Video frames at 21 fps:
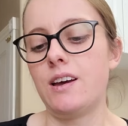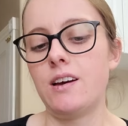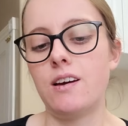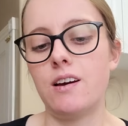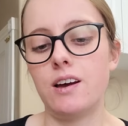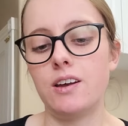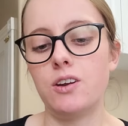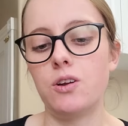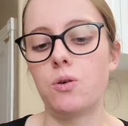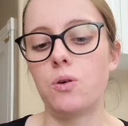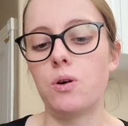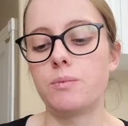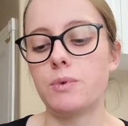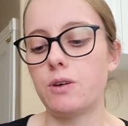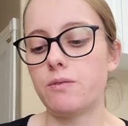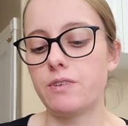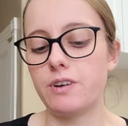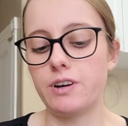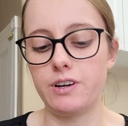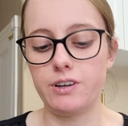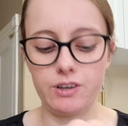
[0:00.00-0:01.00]
I know I'm
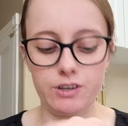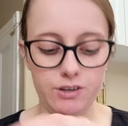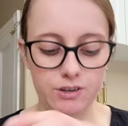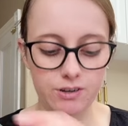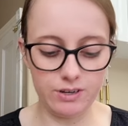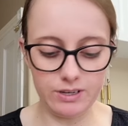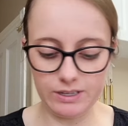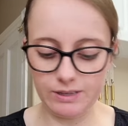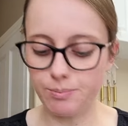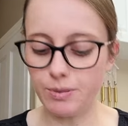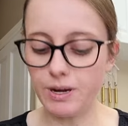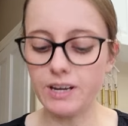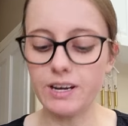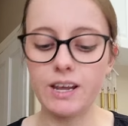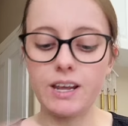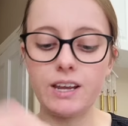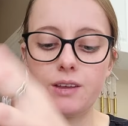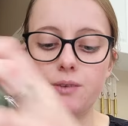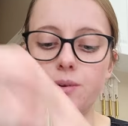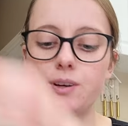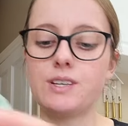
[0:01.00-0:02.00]
not very good, but
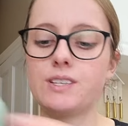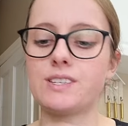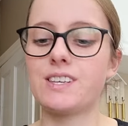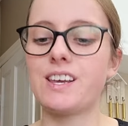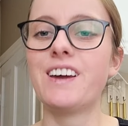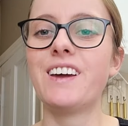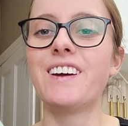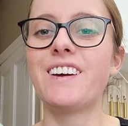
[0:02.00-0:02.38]
anyways.